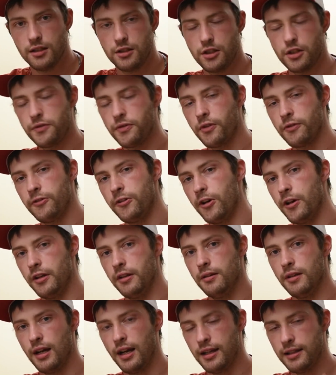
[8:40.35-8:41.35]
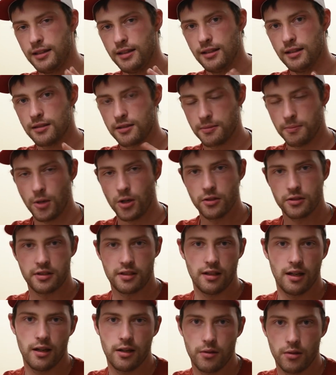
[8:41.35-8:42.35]
Just for fun, I did a small
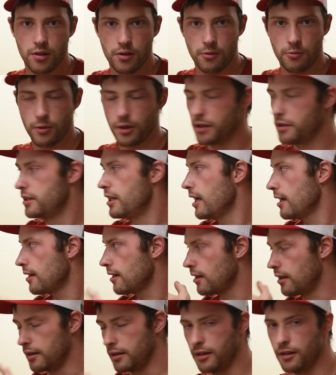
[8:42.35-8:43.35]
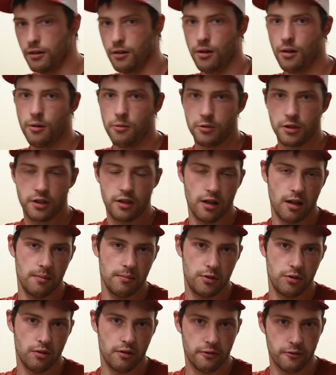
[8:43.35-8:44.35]
scenario where Decagon here would
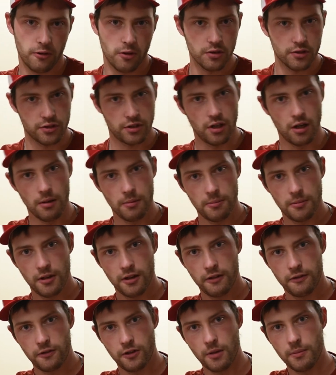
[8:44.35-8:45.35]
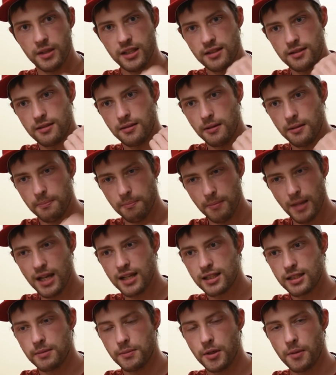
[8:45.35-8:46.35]
come to a full stop from his
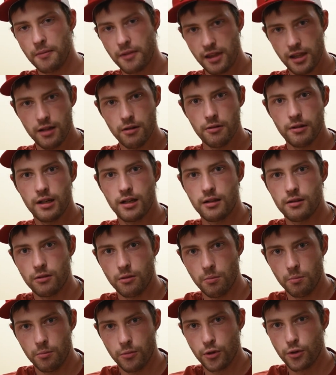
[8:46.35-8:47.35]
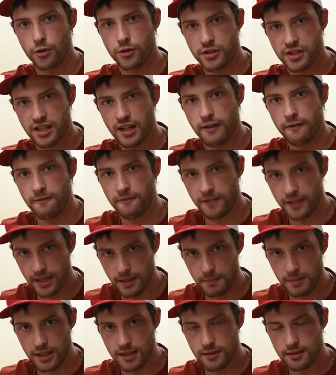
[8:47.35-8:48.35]
maximum theoretical motor safe
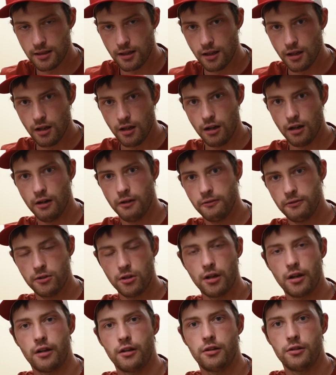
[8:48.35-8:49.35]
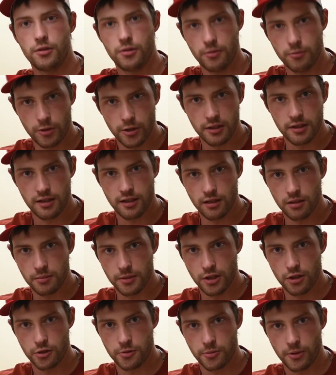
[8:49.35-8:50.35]
limit of 101
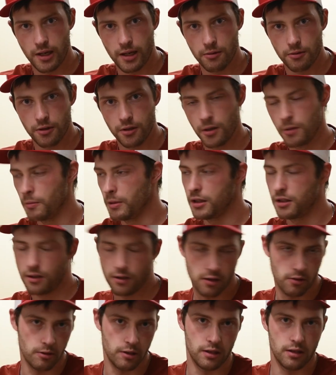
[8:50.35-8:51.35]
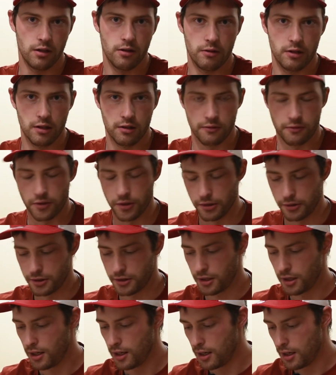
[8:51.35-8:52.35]
kilometers per hour, with current gearing of course.